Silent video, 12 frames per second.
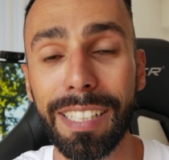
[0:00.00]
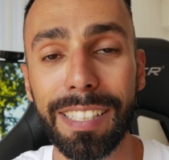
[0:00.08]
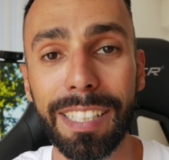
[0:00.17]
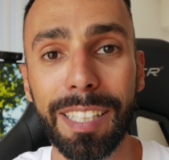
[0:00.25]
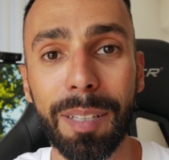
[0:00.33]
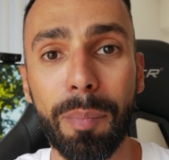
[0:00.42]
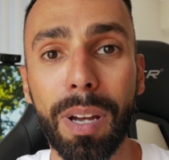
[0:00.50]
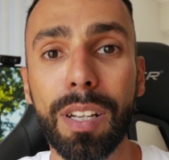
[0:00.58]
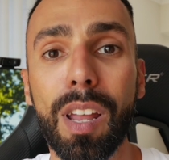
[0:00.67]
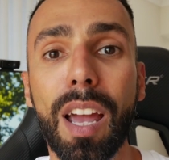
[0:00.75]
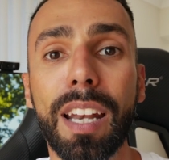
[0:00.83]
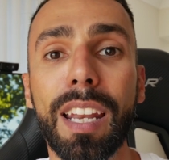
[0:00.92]
in
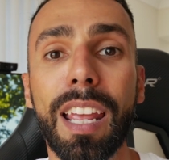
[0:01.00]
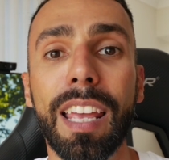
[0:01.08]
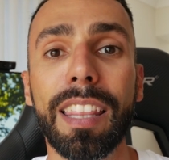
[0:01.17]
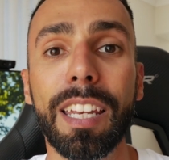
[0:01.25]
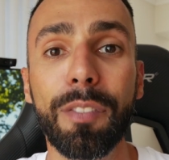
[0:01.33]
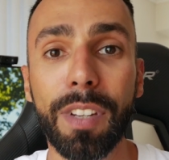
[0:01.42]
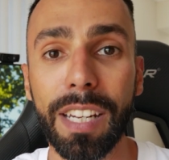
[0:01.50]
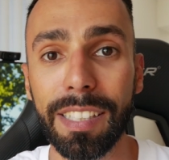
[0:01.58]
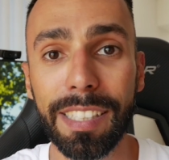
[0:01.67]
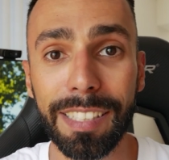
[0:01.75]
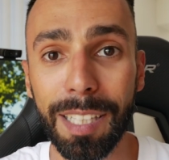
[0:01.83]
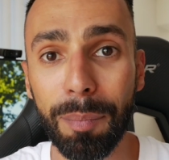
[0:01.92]
16x9, then if you get a
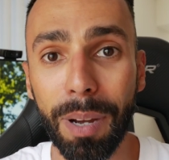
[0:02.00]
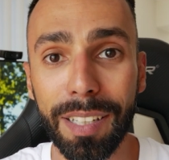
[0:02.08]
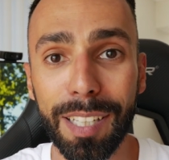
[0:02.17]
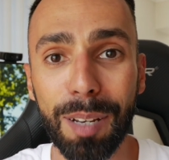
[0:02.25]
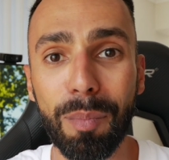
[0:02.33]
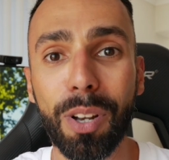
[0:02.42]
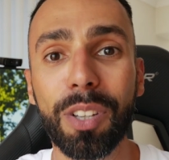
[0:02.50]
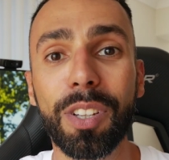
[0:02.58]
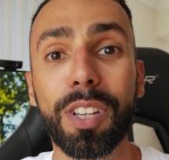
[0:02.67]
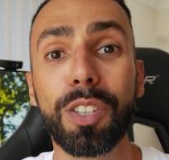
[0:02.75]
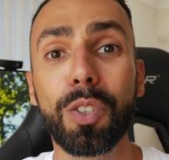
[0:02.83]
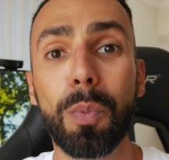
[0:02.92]
16x10
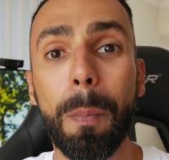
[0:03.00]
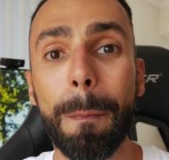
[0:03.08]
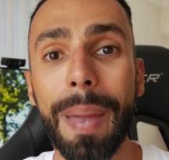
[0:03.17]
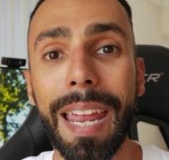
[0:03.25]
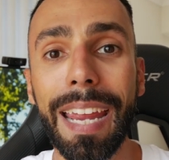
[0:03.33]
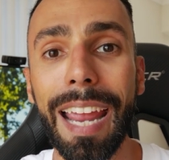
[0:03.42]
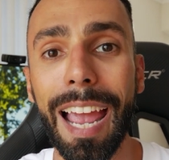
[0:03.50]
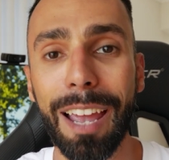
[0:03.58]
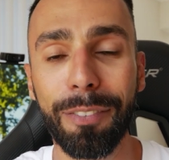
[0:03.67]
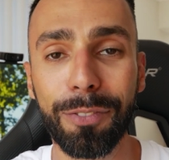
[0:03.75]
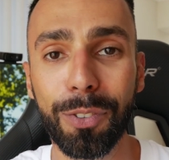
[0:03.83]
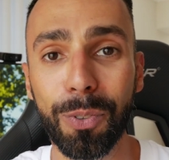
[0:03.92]
monitor, you may
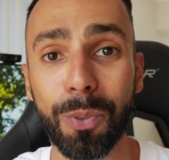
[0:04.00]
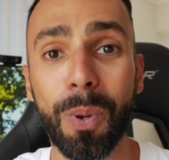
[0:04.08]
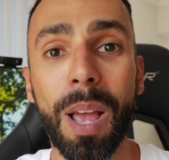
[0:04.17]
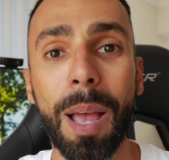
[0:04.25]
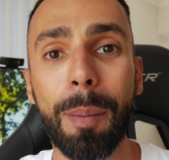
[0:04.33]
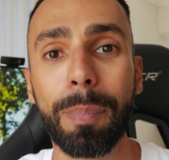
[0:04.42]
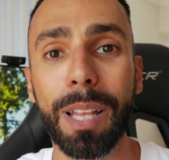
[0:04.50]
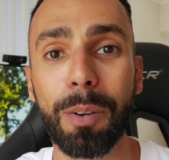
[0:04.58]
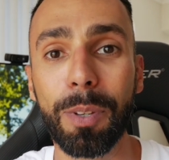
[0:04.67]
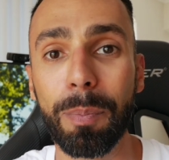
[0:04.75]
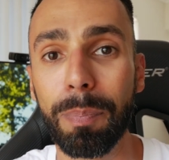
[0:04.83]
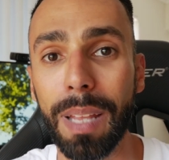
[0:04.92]
have to play
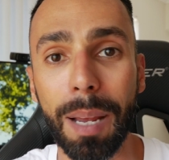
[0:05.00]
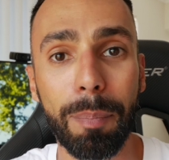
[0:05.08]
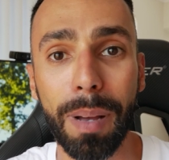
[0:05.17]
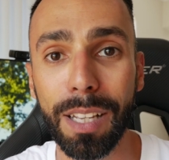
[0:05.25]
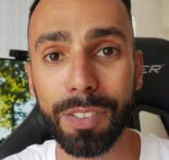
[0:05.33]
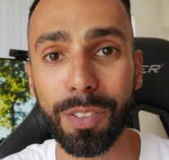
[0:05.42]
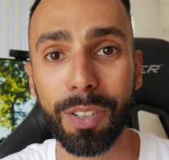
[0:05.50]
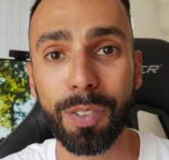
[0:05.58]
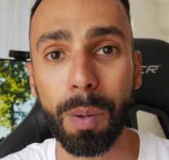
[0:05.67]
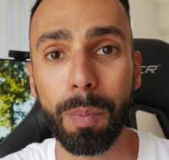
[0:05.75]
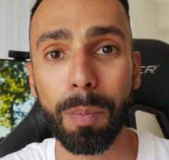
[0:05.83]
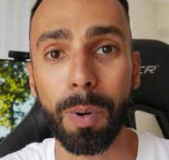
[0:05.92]
with black bars on the
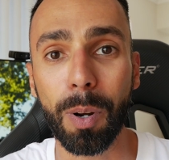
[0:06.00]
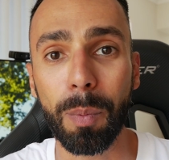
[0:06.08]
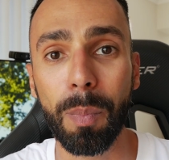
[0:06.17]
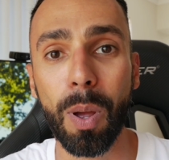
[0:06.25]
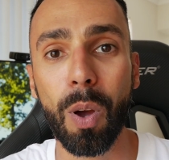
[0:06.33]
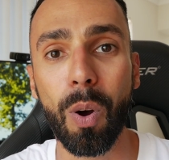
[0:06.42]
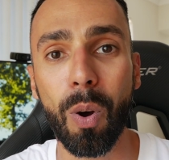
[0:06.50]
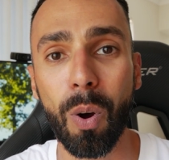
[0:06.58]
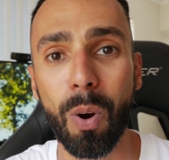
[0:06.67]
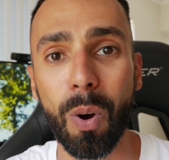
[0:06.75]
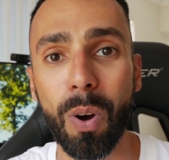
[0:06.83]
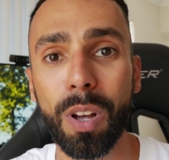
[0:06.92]
top or bottom
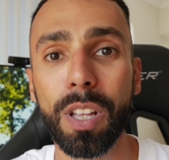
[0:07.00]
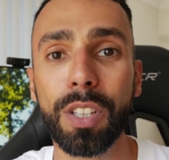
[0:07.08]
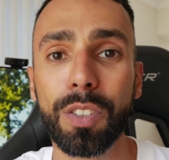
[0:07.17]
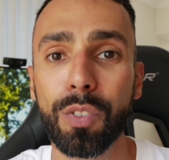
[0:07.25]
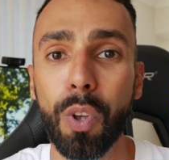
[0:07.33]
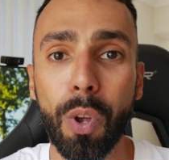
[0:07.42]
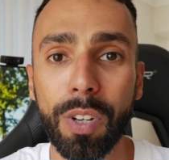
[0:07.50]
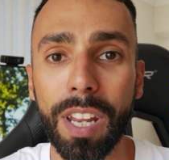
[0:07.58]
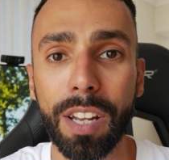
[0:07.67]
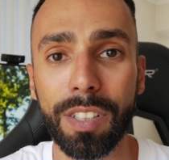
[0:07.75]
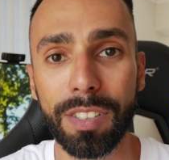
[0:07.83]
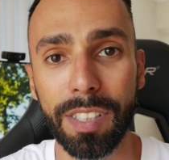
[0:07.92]
or turn
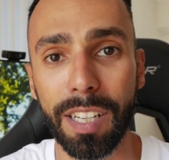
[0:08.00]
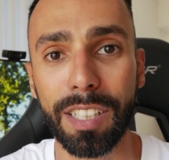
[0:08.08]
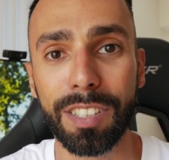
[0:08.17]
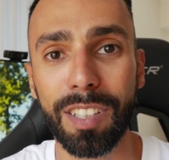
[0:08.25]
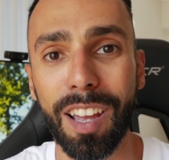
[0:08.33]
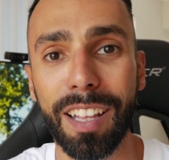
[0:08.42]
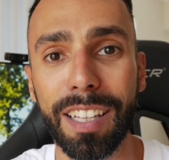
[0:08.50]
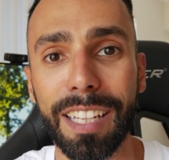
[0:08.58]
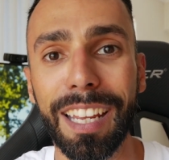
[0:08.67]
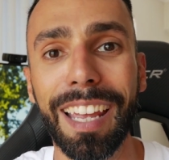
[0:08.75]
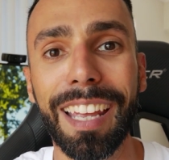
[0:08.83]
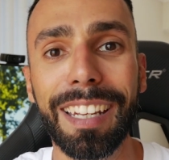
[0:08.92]
down your settings
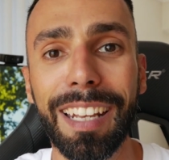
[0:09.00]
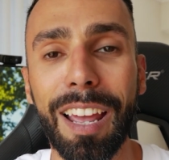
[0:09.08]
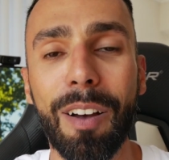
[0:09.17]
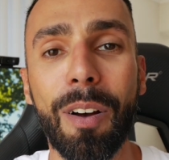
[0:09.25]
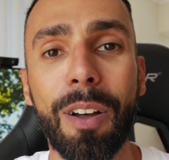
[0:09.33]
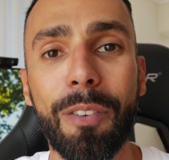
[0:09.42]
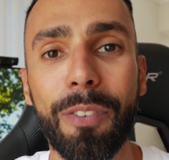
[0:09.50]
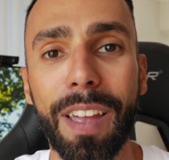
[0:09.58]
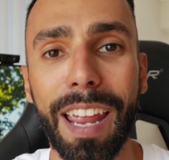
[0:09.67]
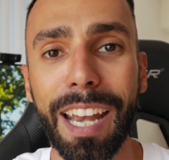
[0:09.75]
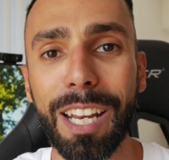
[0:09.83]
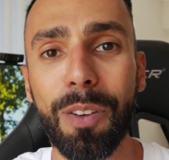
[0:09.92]
slightly. Now, for
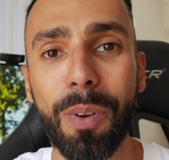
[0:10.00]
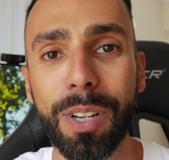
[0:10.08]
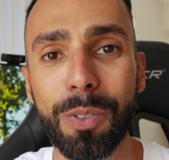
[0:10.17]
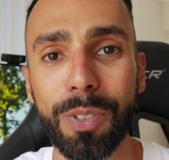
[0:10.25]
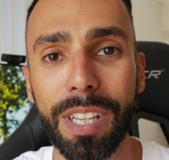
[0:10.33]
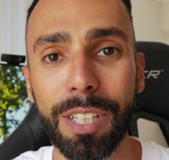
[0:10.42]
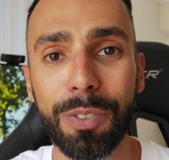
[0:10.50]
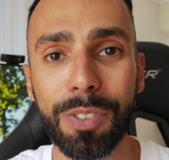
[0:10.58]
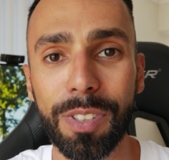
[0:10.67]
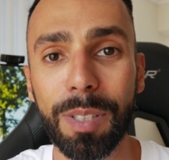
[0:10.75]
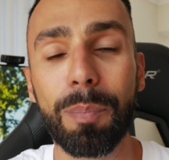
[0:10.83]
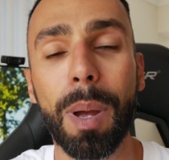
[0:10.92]
anyone who's
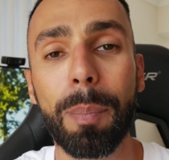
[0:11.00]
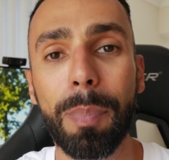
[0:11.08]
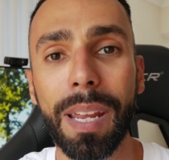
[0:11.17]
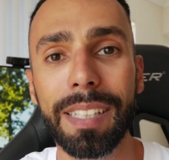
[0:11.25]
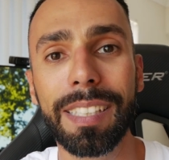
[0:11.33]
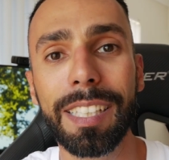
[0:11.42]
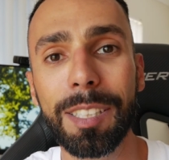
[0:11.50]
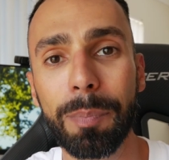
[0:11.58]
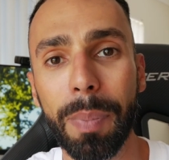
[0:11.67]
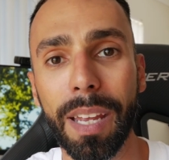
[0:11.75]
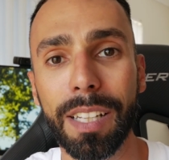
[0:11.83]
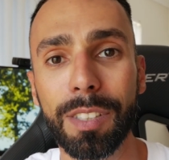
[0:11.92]
interested, my PC
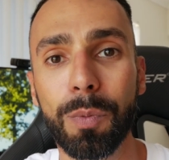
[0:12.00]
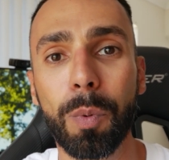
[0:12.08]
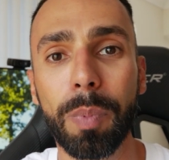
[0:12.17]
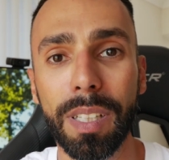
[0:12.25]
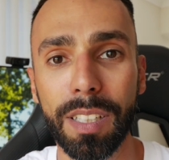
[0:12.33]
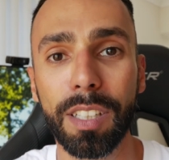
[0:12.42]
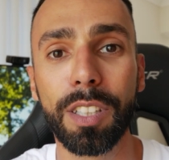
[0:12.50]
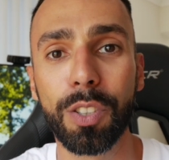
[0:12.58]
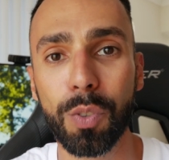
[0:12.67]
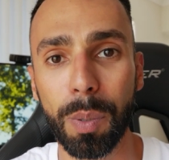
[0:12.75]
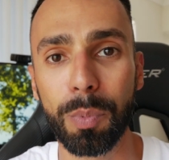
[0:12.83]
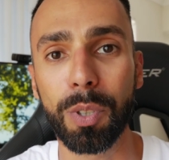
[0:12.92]
specs will be in the
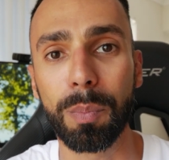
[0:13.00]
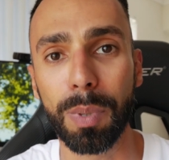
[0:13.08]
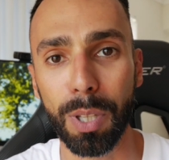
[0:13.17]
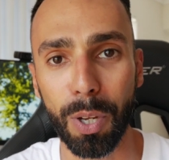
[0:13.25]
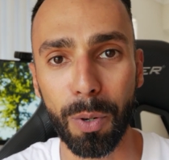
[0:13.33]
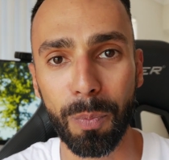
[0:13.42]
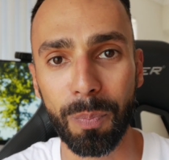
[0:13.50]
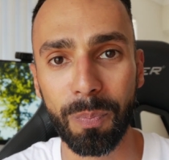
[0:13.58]
description below.